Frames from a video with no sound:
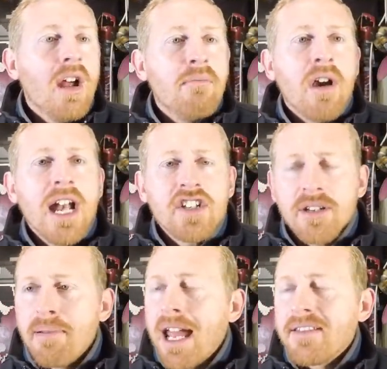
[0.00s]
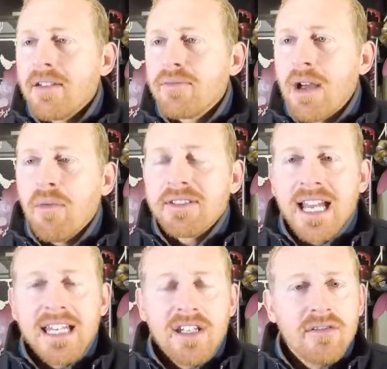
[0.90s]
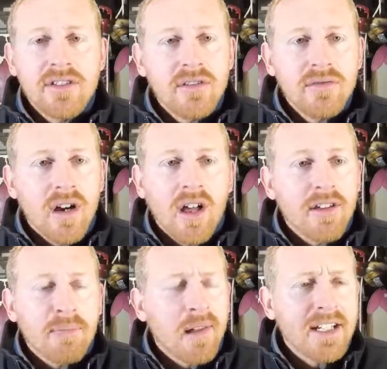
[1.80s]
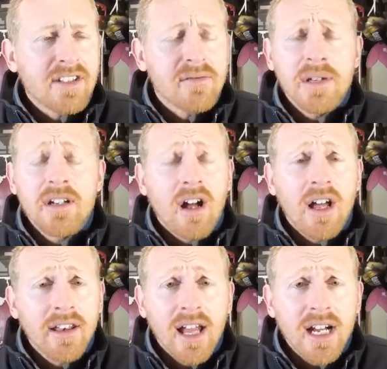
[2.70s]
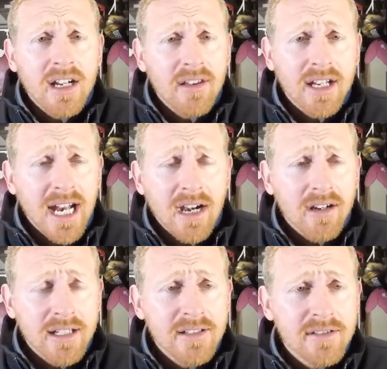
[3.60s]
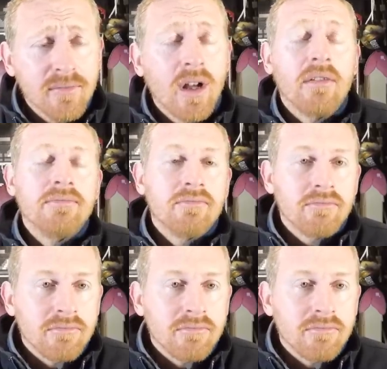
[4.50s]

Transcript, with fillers: Branching paths that will take you to other places where you'll unlock other characters. Well,